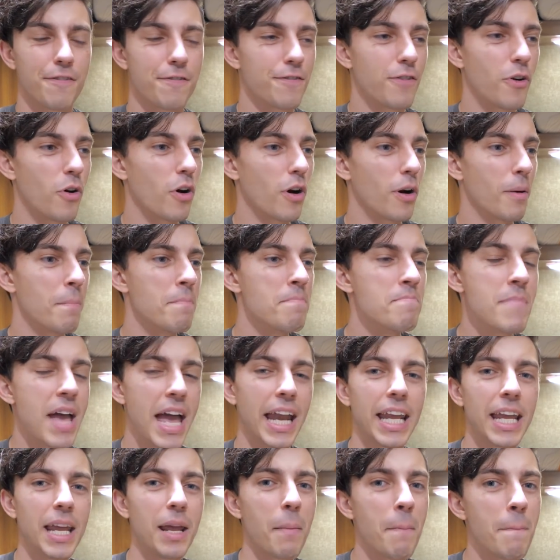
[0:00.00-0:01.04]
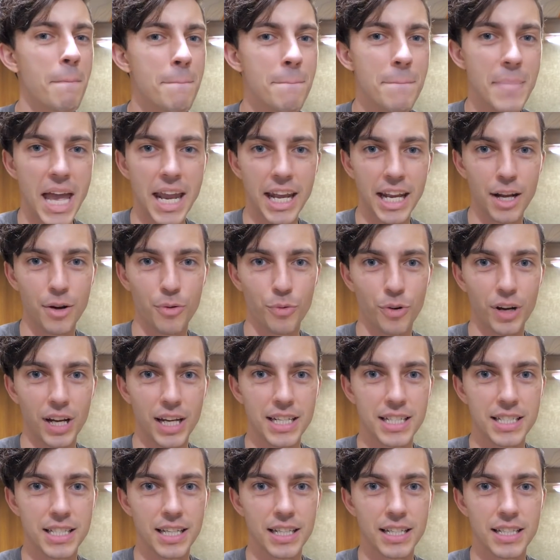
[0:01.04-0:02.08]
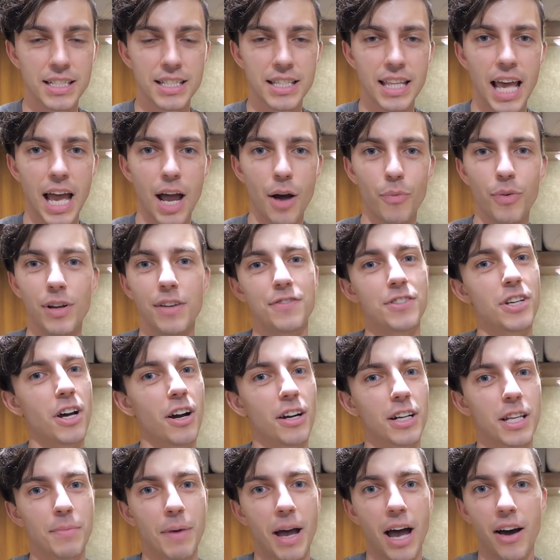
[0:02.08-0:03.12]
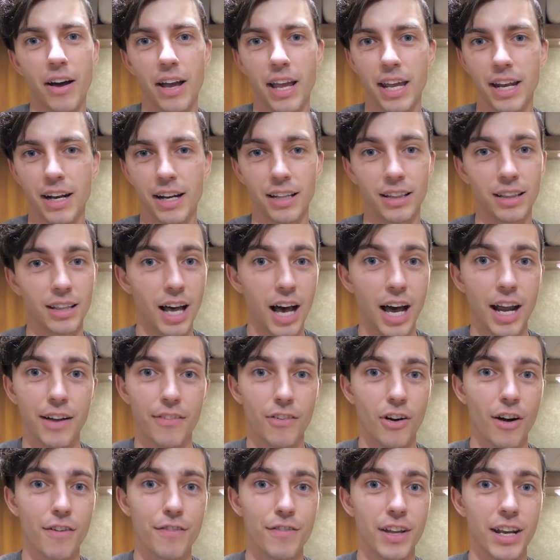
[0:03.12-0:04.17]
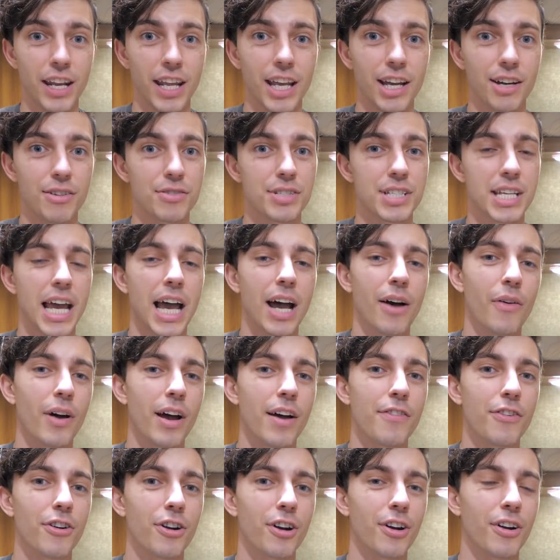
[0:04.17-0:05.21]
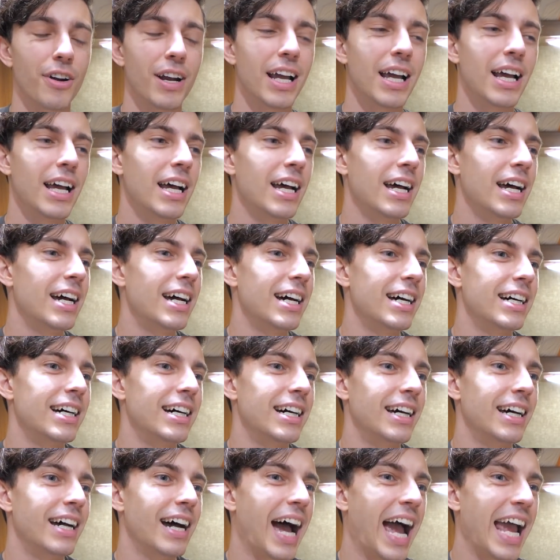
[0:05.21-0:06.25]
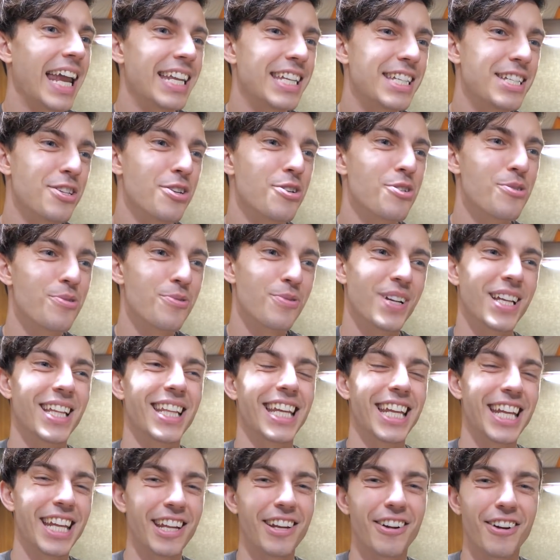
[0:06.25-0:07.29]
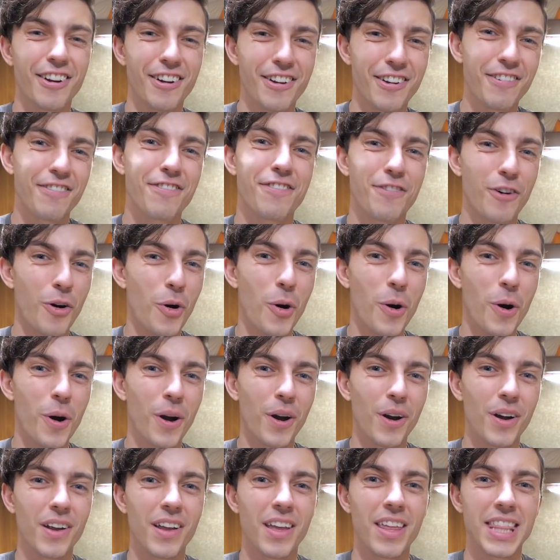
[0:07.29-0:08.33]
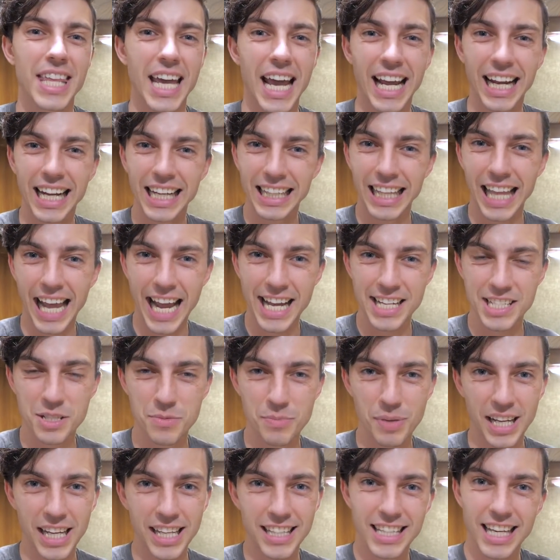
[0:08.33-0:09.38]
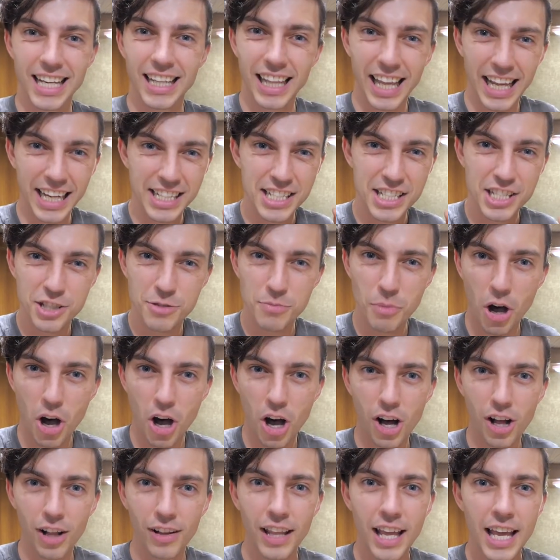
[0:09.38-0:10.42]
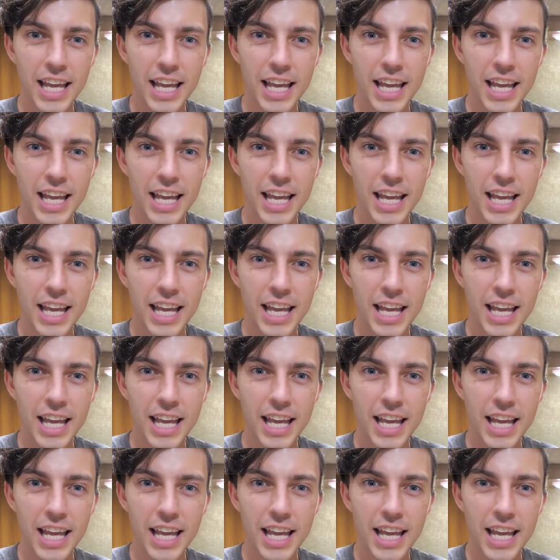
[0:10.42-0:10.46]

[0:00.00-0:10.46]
for many, many reasons that we've talked about in a lot of our videos. However, I do really yearn for that Class B, that small,